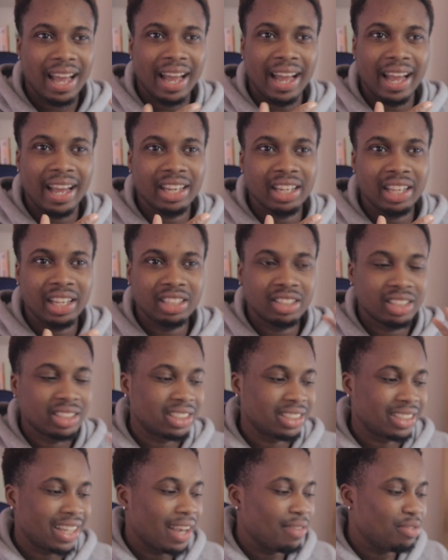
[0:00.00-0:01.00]
and it
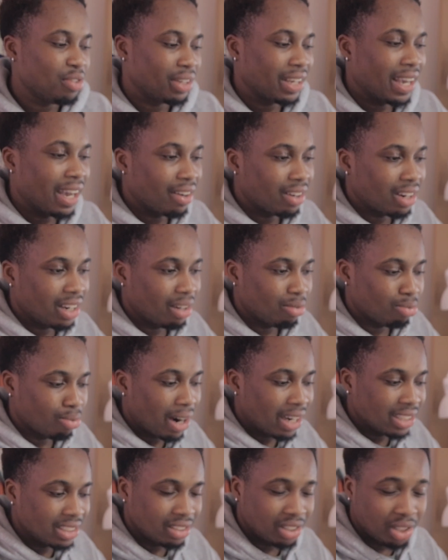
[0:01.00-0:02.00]
just saves you calculate
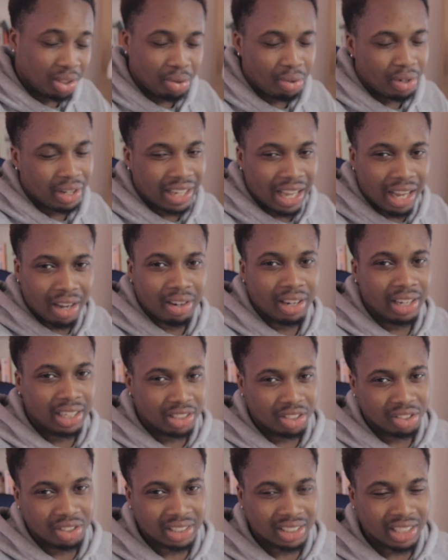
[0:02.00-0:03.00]
right doing the
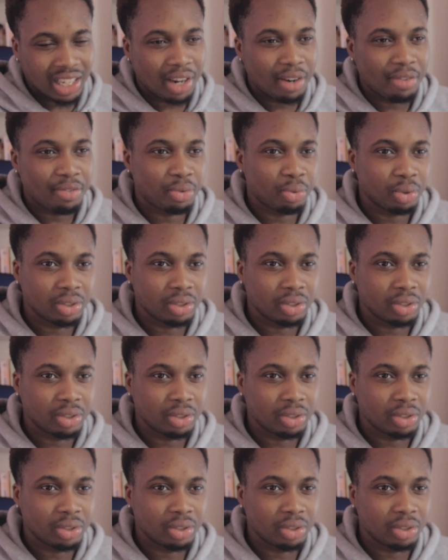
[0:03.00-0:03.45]
calculations yourself,